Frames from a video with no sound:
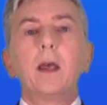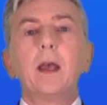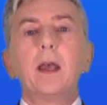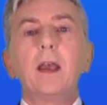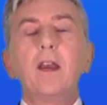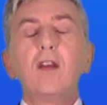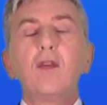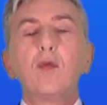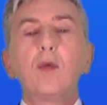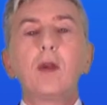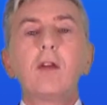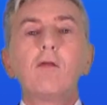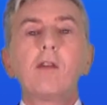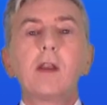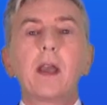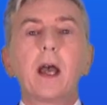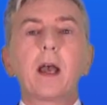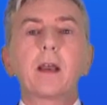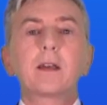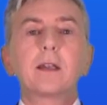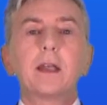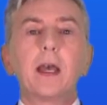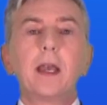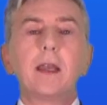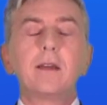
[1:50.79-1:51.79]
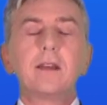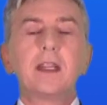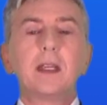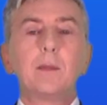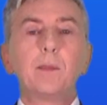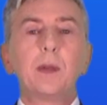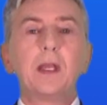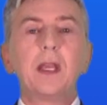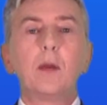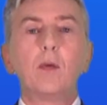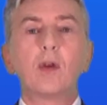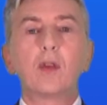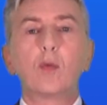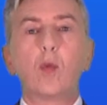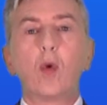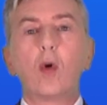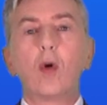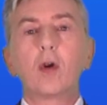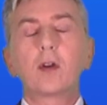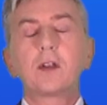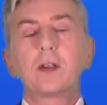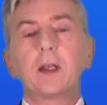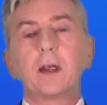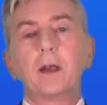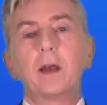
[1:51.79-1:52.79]
If we react ATP with
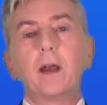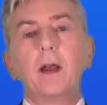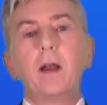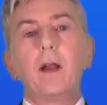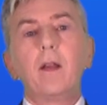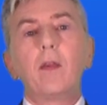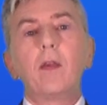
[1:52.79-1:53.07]
water,